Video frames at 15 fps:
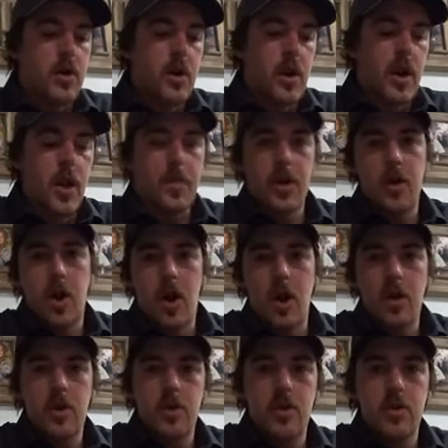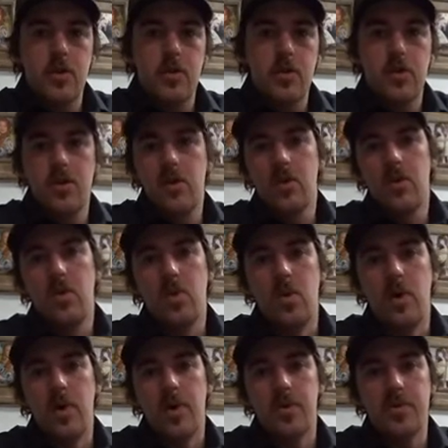epoch
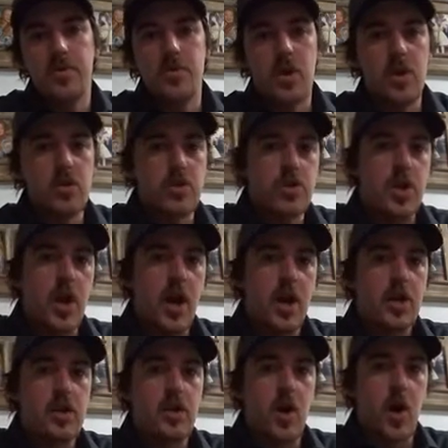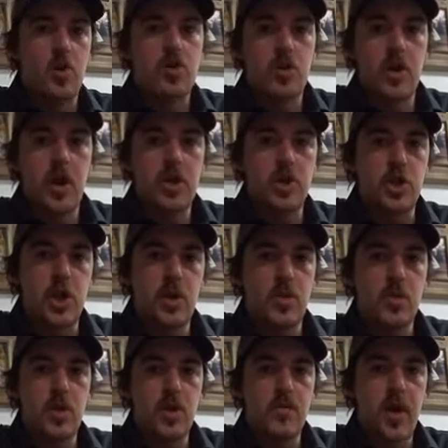with Stringer Shack ultralight
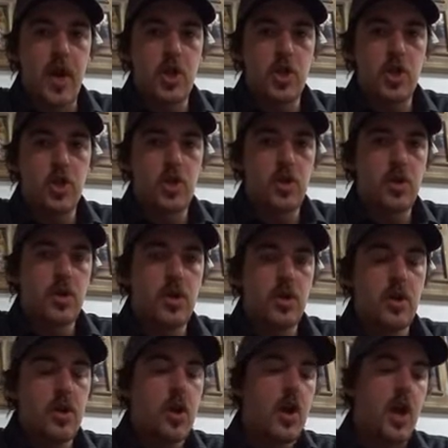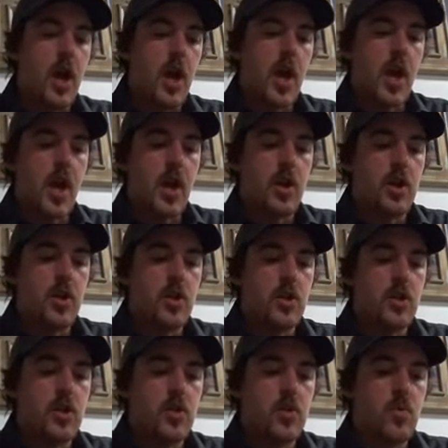G3 mesh, and
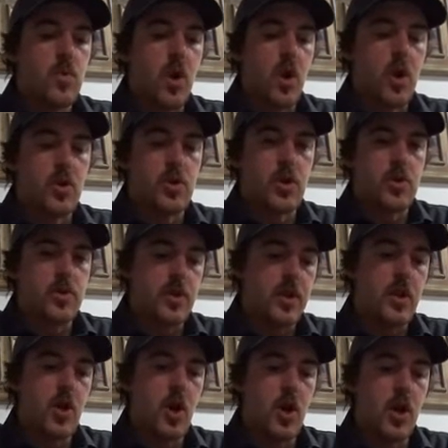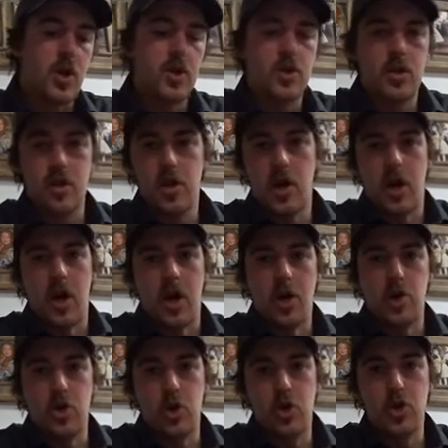sitting on
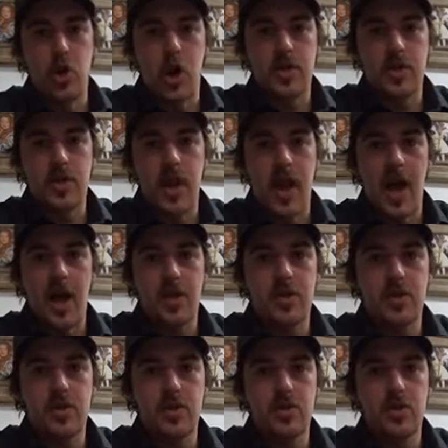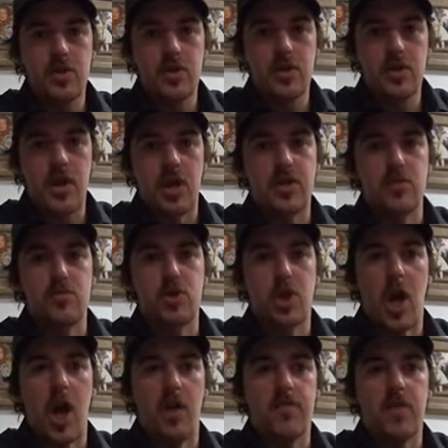Sure Shots Lax custom
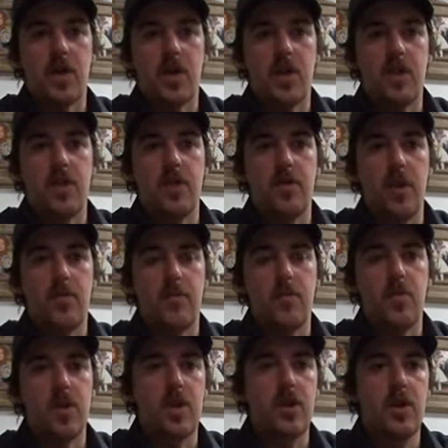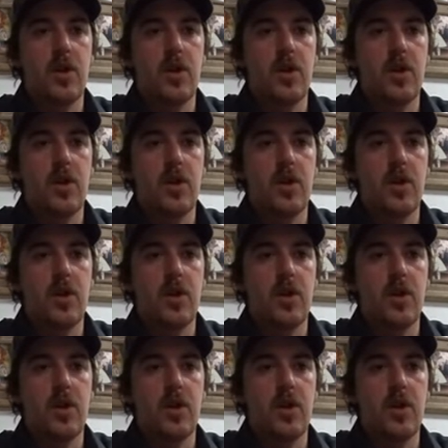shaft that he did up for me.